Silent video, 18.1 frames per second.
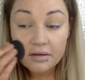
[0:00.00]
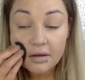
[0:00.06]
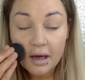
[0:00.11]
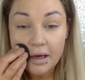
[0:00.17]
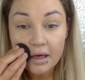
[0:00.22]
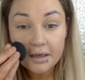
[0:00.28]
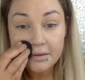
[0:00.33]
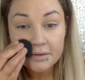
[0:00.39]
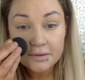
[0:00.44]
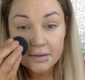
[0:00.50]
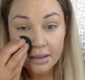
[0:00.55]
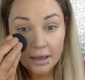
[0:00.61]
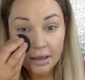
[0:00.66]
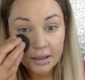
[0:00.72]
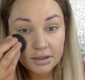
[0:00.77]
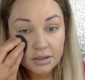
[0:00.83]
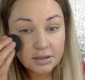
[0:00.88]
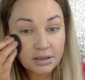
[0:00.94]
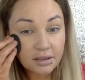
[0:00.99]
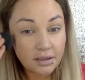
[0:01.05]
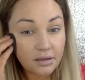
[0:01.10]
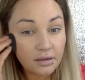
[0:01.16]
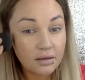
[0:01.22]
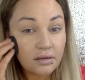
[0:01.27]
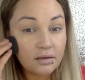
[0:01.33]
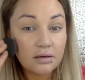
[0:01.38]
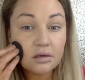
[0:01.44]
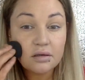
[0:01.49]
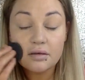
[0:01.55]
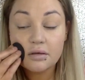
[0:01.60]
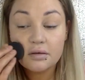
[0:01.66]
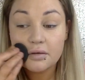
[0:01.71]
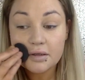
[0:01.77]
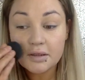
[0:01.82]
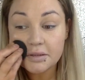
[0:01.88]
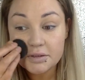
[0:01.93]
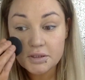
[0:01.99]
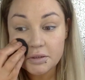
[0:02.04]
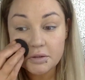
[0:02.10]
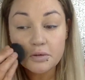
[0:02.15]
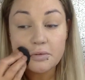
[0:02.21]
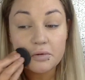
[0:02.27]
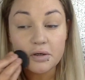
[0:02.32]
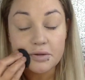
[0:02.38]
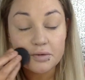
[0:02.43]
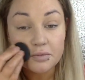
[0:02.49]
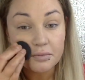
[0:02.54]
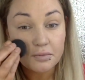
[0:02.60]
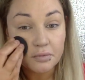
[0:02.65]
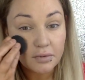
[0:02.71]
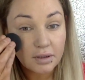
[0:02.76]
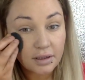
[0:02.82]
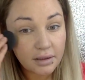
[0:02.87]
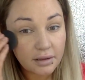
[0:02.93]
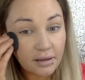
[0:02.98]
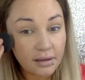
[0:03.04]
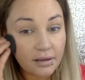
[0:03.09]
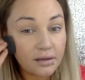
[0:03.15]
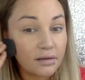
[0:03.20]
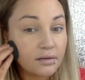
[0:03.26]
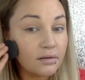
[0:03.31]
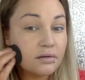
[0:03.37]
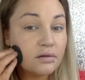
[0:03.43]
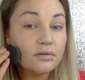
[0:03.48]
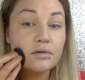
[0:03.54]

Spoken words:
That duo worked really good.